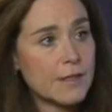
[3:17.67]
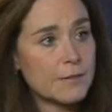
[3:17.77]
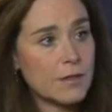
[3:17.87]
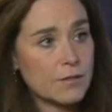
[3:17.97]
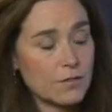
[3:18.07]

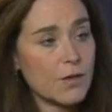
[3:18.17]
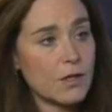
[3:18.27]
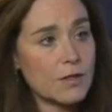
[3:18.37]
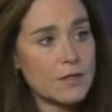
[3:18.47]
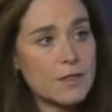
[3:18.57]
As
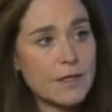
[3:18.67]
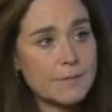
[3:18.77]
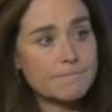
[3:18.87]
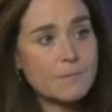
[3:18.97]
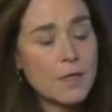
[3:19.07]
far as
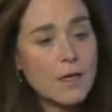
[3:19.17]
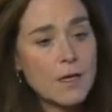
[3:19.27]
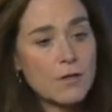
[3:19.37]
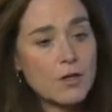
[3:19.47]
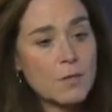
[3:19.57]

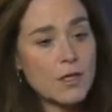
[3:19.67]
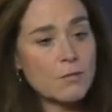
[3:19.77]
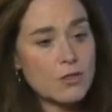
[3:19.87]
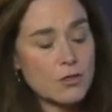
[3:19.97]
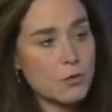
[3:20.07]
the
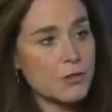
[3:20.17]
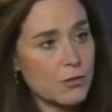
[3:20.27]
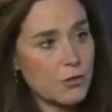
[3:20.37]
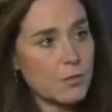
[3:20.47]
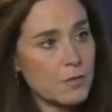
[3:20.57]
committee was a
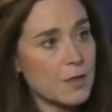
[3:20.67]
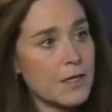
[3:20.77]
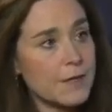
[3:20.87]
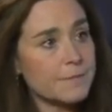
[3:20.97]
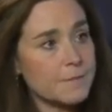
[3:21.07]
short-term
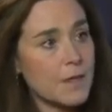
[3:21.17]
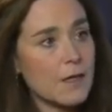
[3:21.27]
committee,